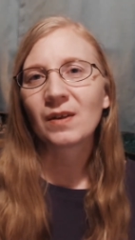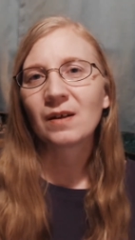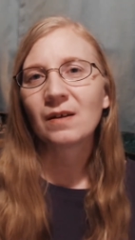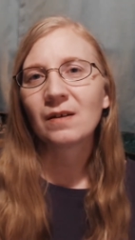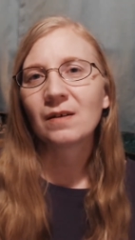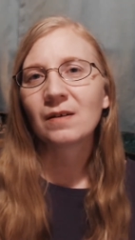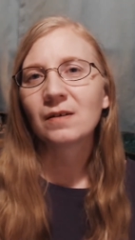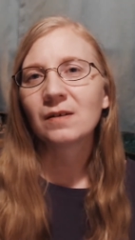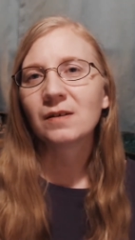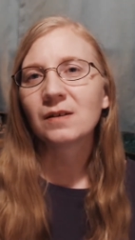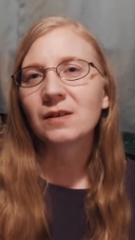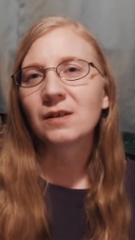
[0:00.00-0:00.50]

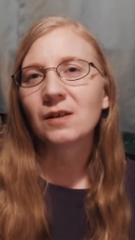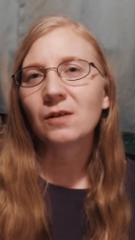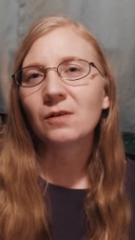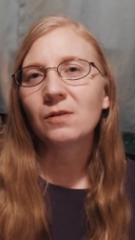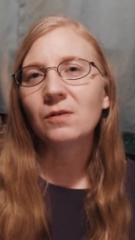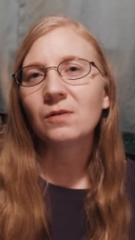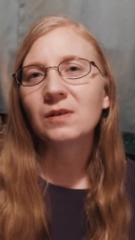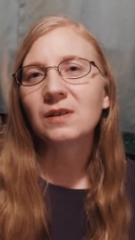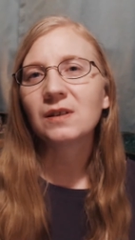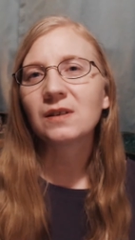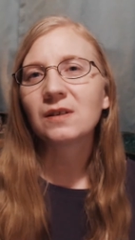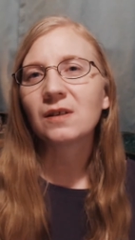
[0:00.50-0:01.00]

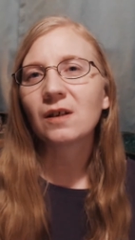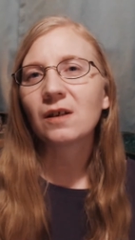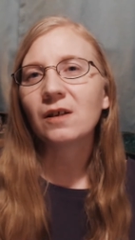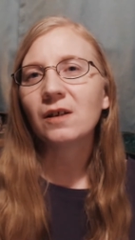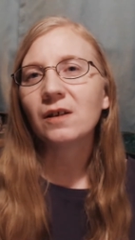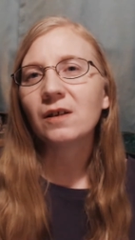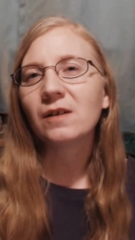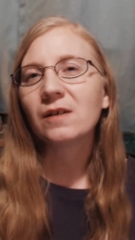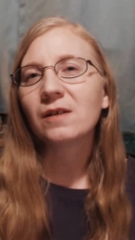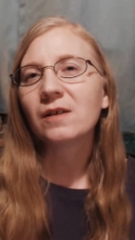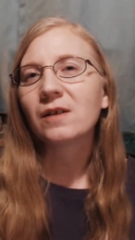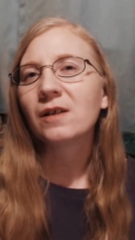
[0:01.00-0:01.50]
So
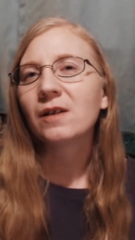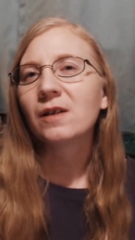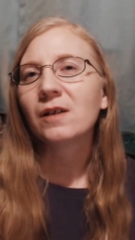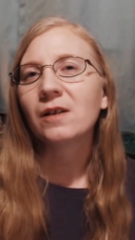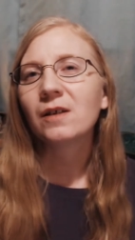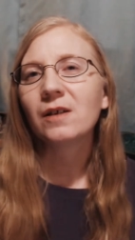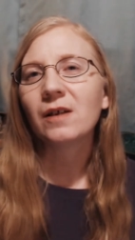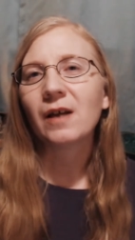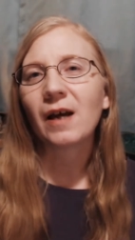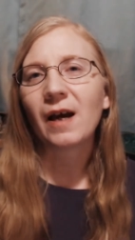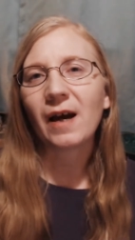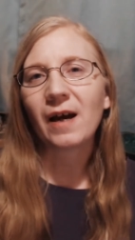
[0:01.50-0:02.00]
start
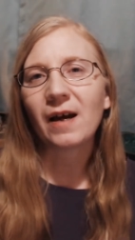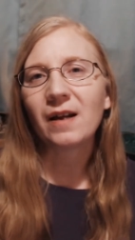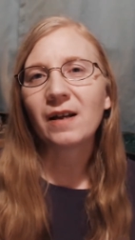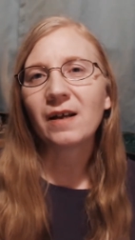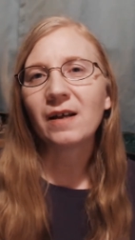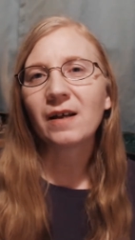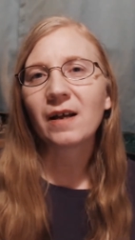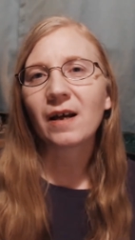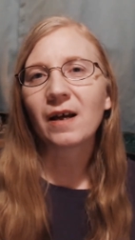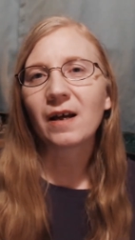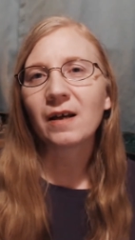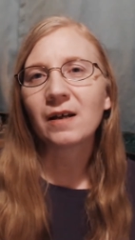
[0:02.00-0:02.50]

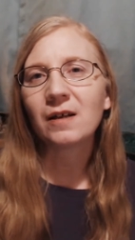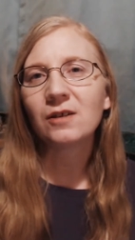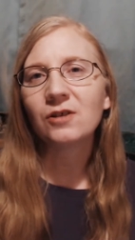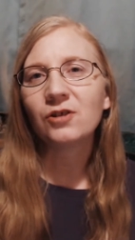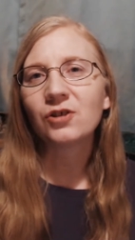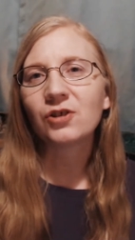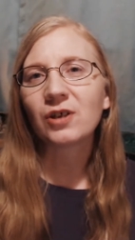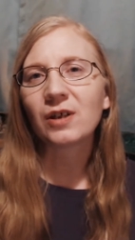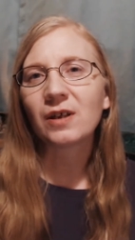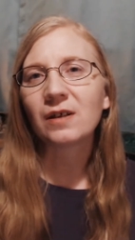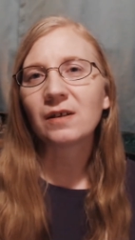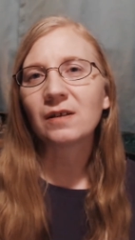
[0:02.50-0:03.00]
adding
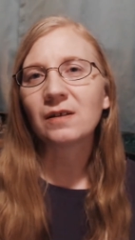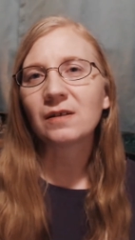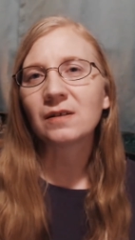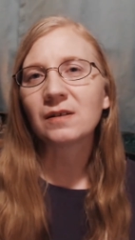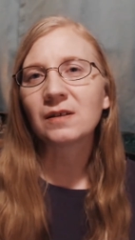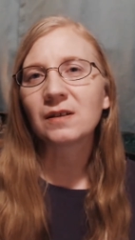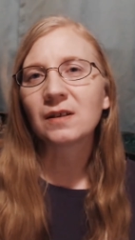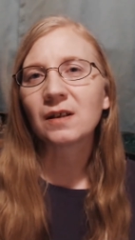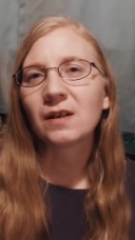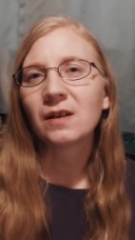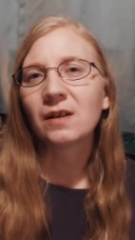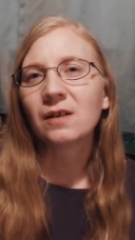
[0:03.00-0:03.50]

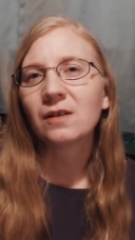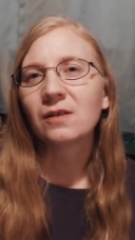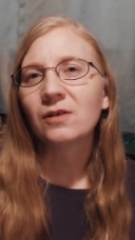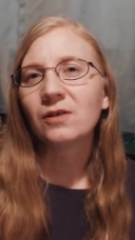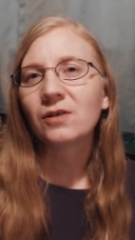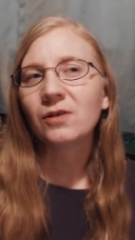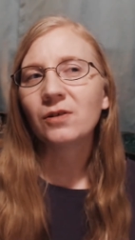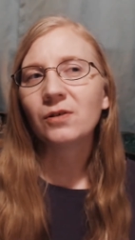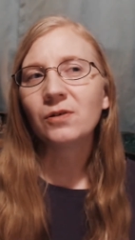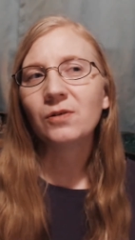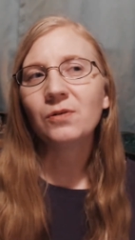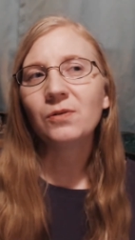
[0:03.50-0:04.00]
eggshells
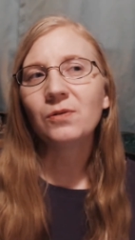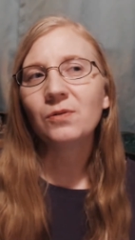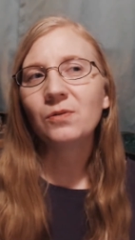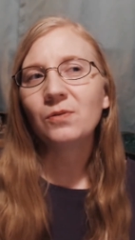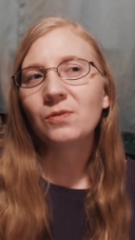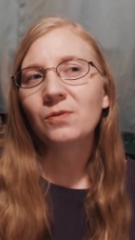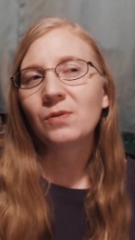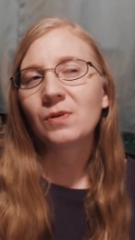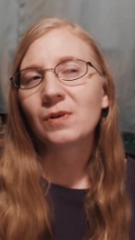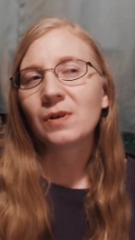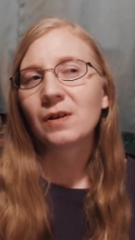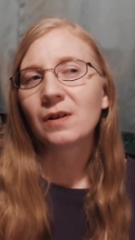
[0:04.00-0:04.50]

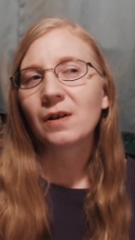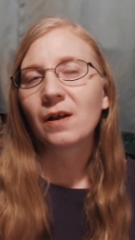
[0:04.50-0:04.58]
to